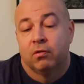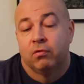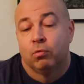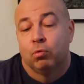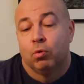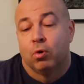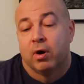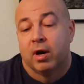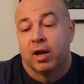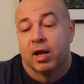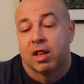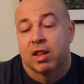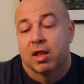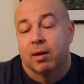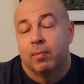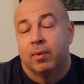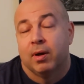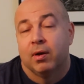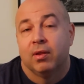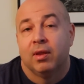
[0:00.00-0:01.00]
warnings
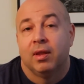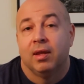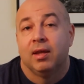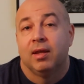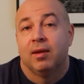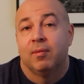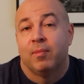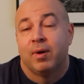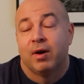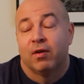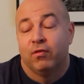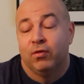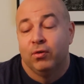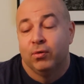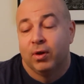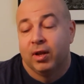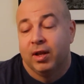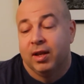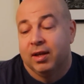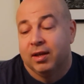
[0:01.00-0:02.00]
about the amount of
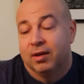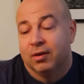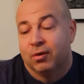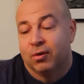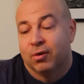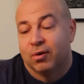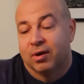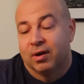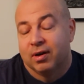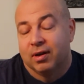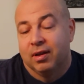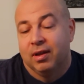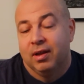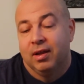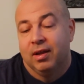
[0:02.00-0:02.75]
nudity or